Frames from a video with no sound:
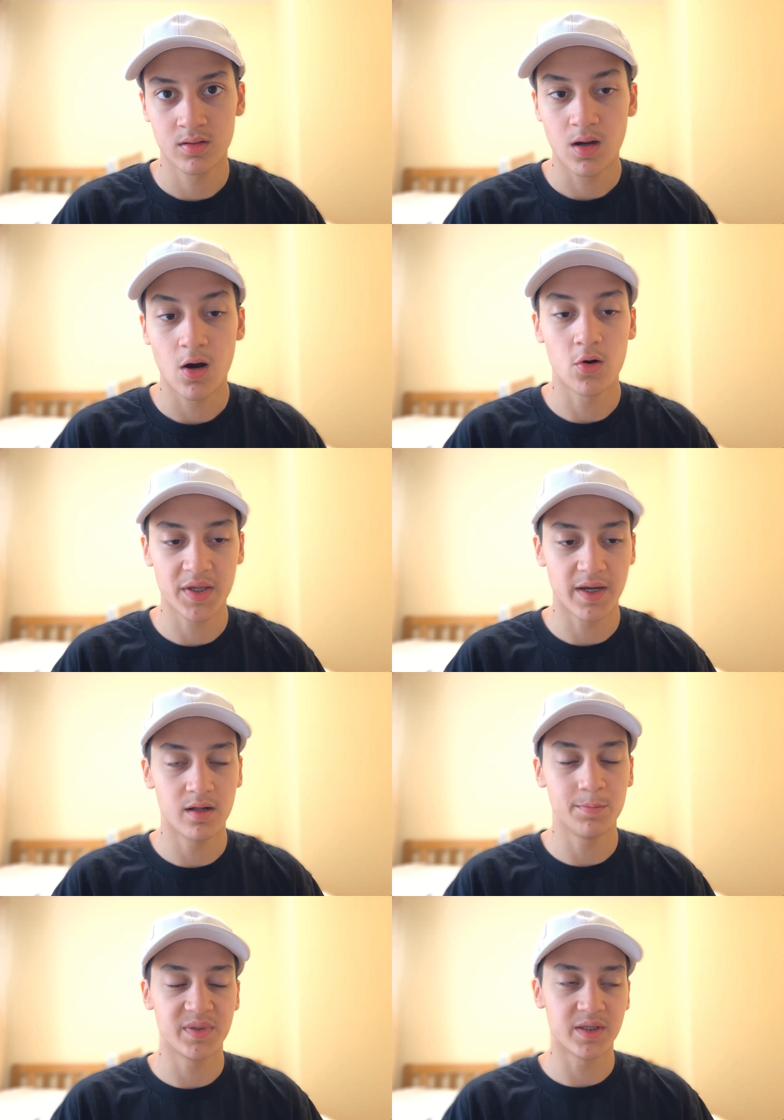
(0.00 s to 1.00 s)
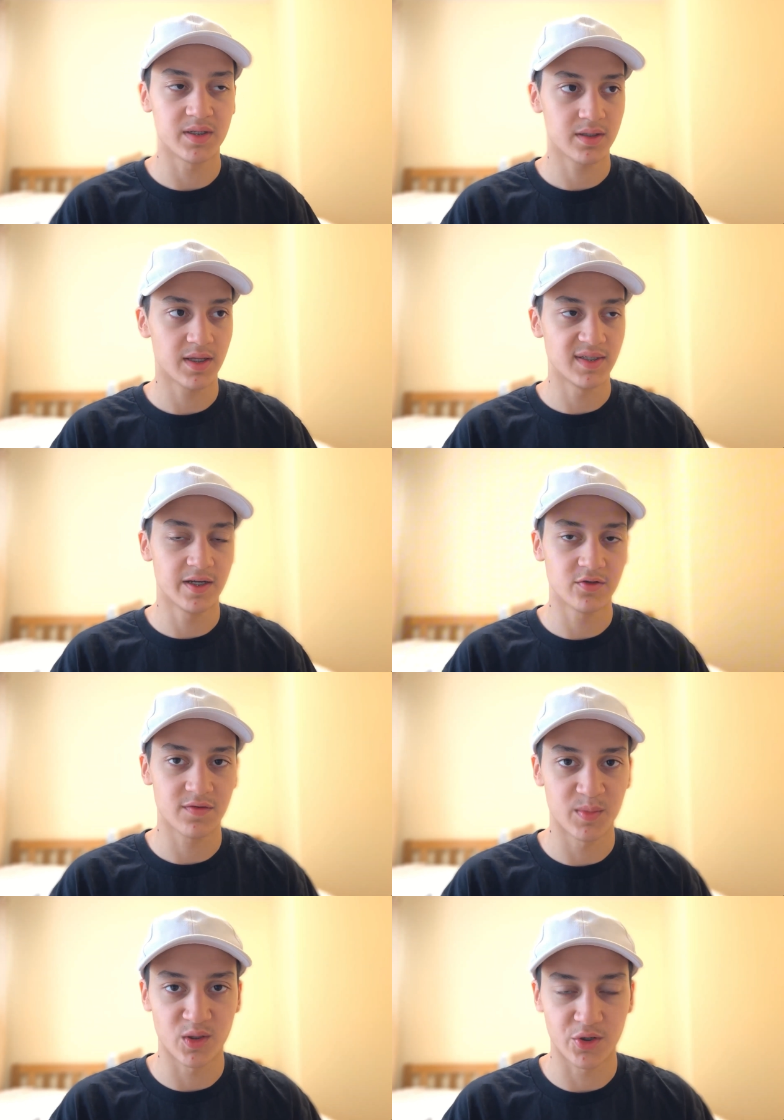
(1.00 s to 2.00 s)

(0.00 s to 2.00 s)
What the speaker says: Oh yeah, HelpNet, that sounds familiar.